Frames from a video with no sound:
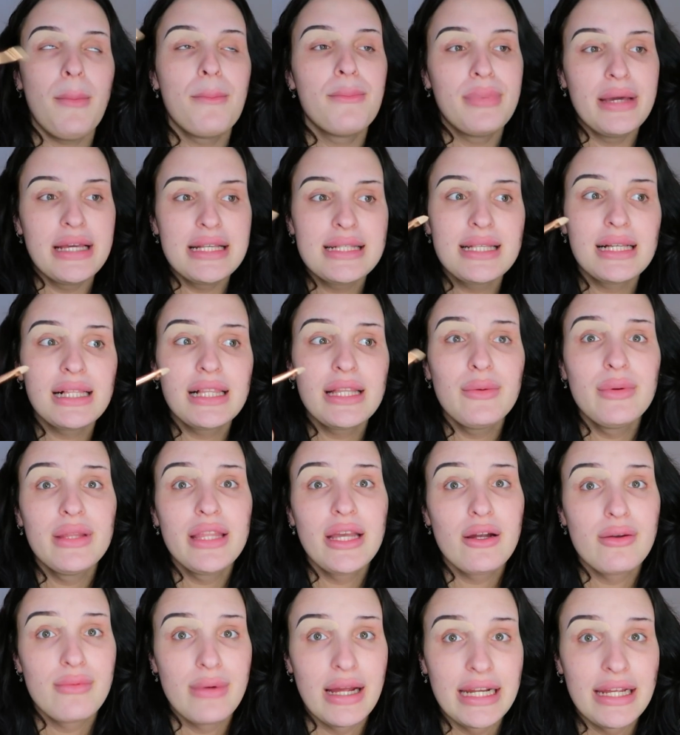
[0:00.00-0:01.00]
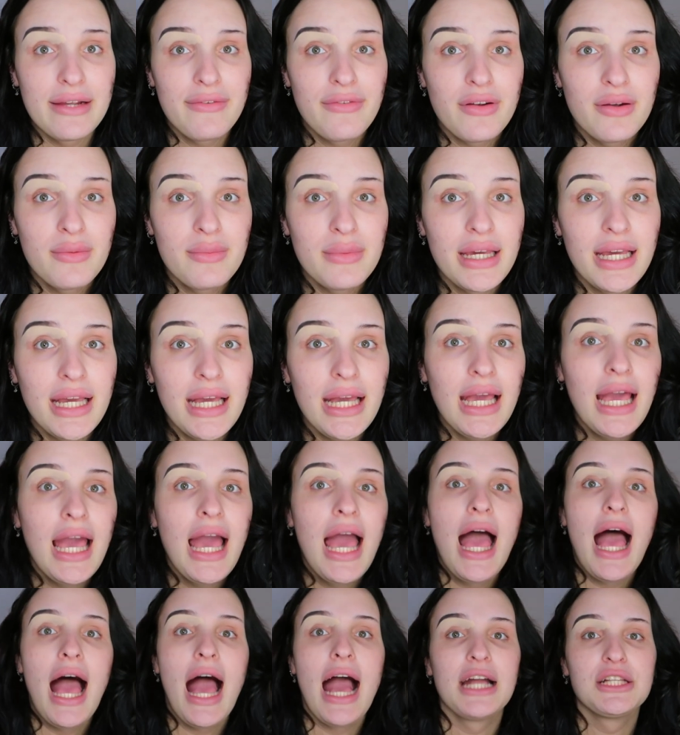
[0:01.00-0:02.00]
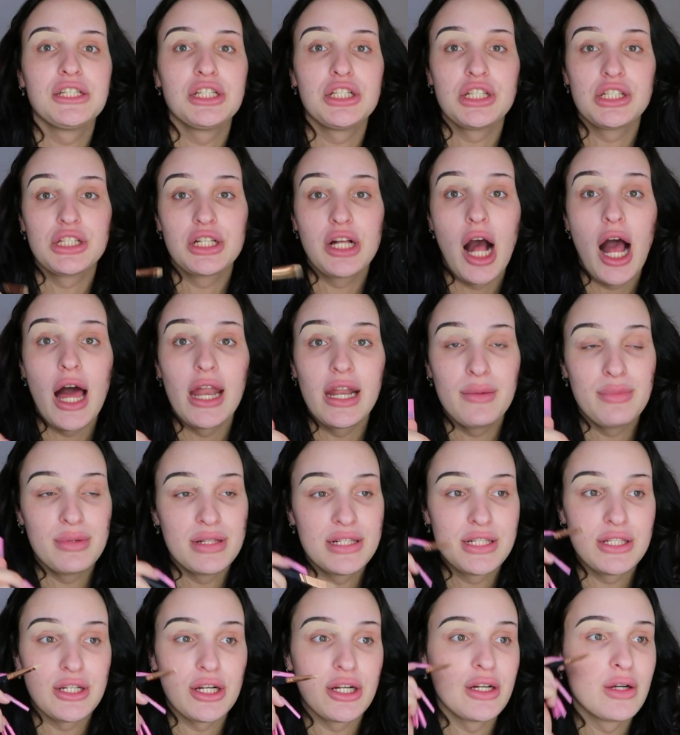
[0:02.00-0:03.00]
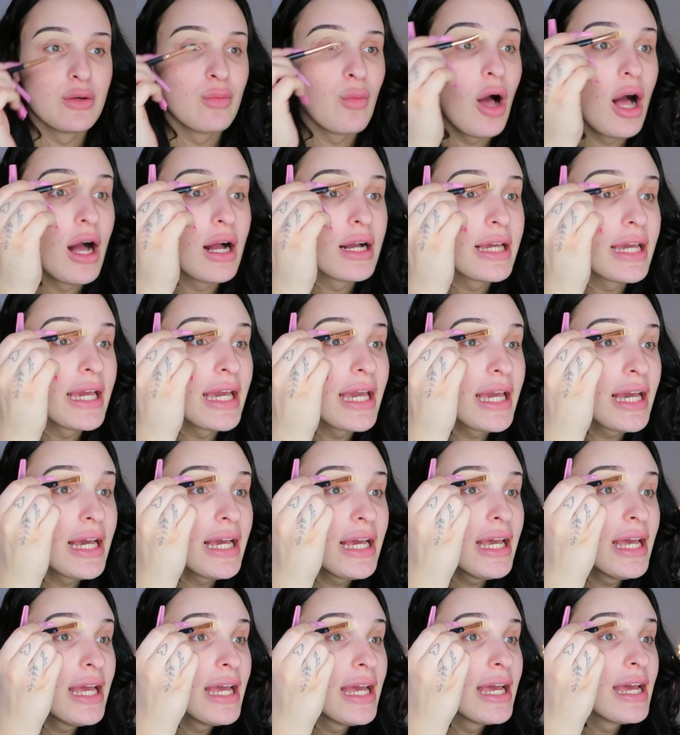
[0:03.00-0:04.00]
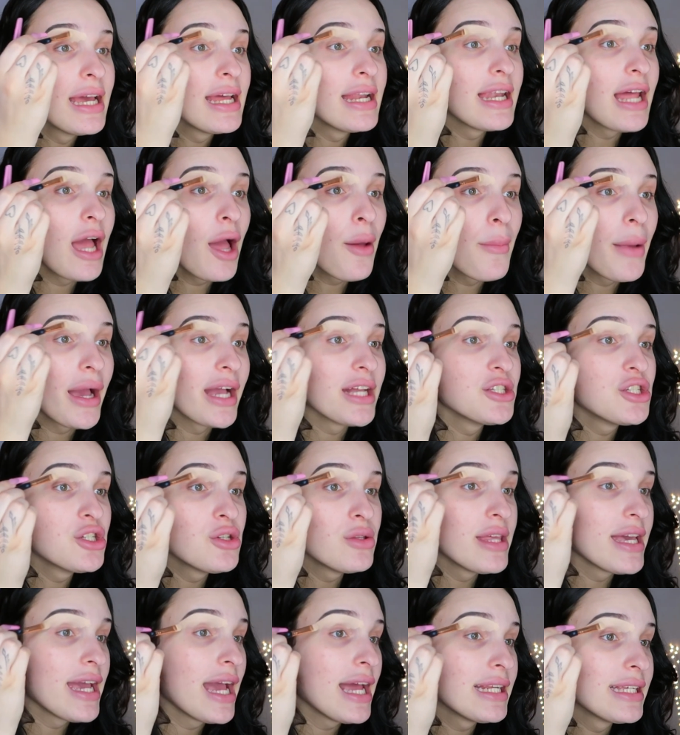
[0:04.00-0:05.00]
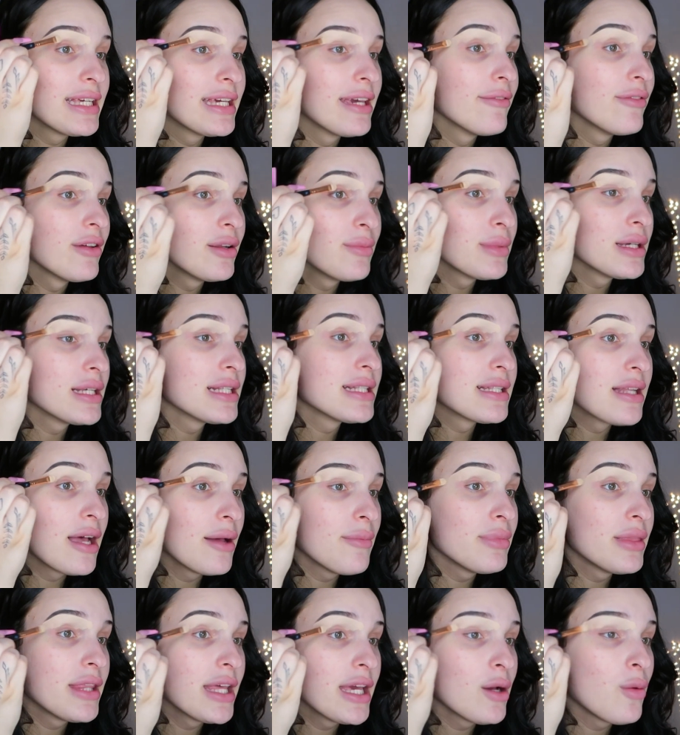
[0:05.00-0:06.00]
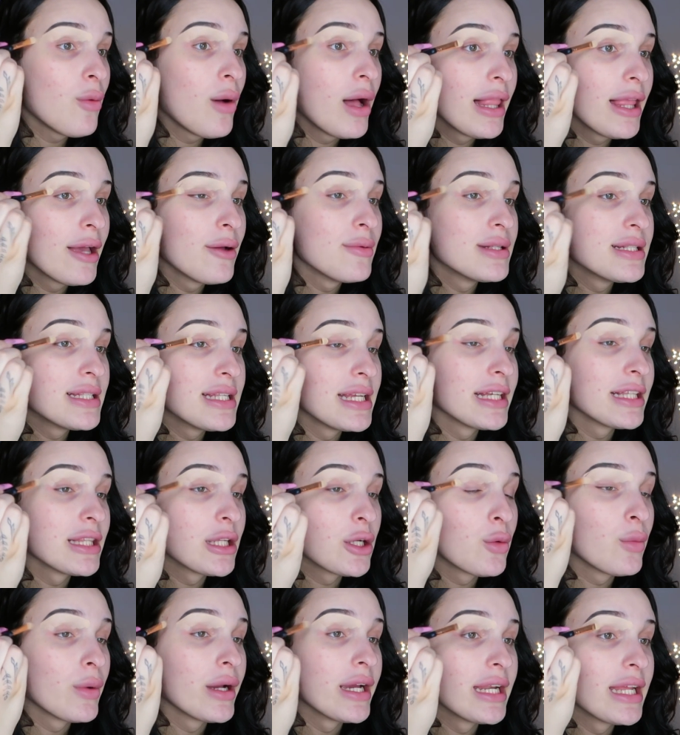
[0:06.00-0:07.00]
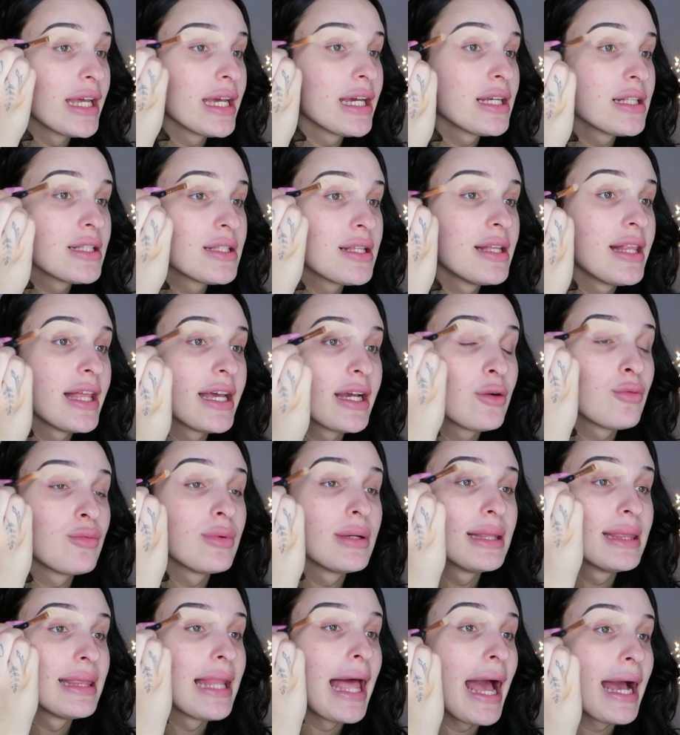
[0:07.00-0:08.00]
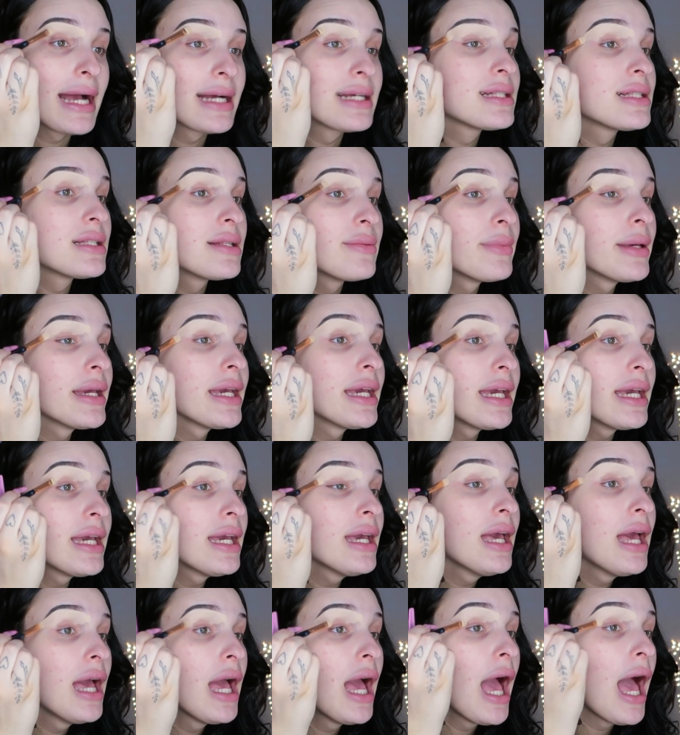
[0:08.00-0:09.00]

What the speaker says: Basically, when they were ready for me, I just got up and started walking. Now, mind you, they had given me something while I was sitting there waiting to like relax me.